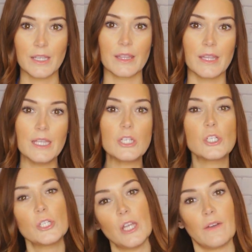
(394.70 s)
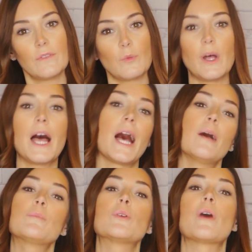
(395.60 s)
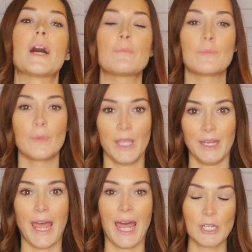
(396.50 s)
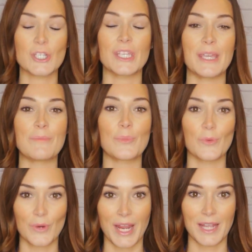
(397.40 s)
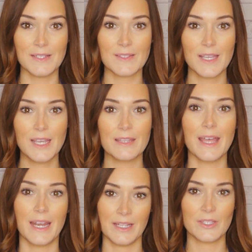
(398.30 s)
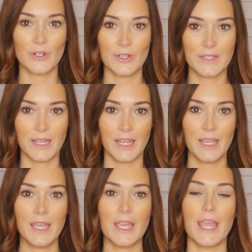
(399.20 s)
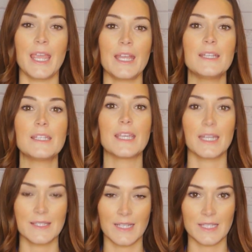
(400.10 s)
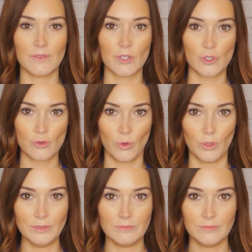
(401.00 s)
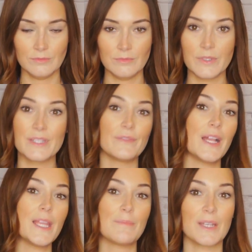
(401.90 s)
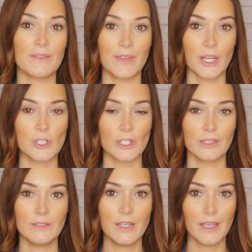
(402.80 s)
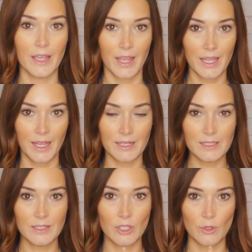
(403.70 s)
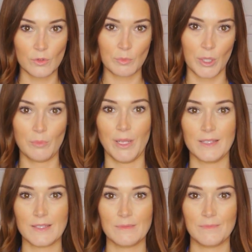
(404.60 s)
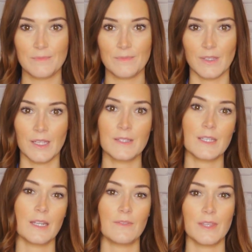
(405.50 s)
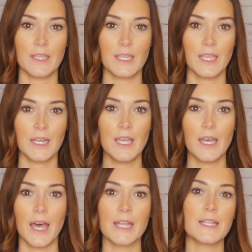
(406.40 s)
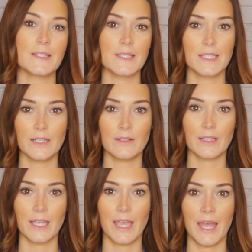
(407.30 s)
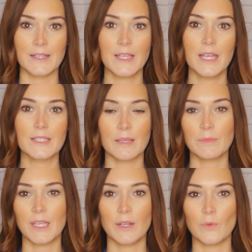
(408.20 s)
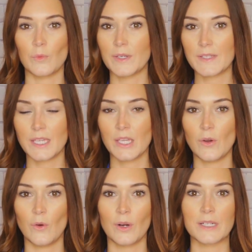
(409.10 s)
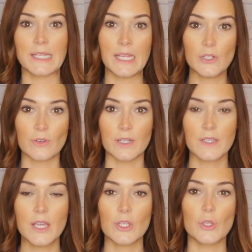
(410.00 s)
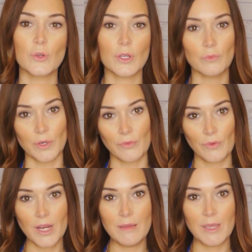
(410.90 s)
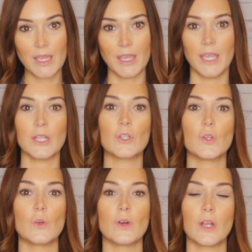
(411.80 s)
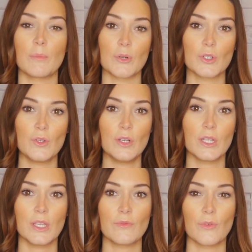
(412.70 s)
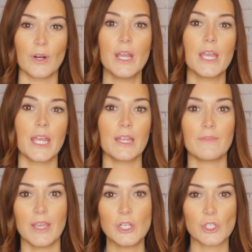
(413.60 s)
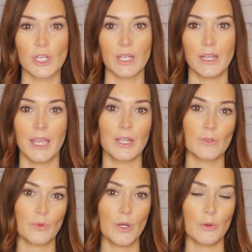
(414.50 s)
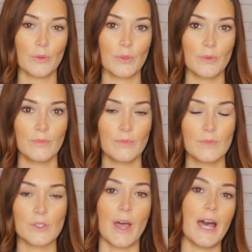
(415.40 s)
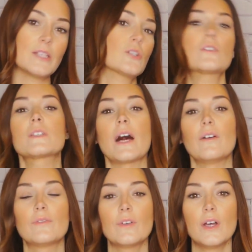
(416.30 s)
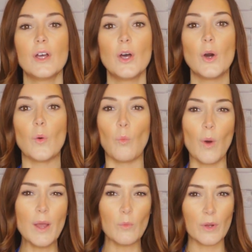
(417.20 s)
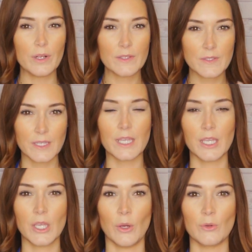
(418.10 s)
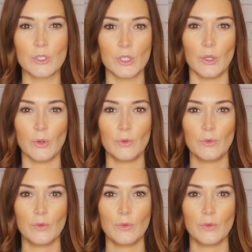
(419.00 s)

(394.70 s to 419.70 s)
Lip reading: this shift will help you and actually embrace that uncertainty and get a sense of control, develop innovation, and use purpose. Instead of thinking unnecessarily as something risky or dangerous, you can reframe it into an opportunity for innovation and growth. So ask yourself, what would a CEO do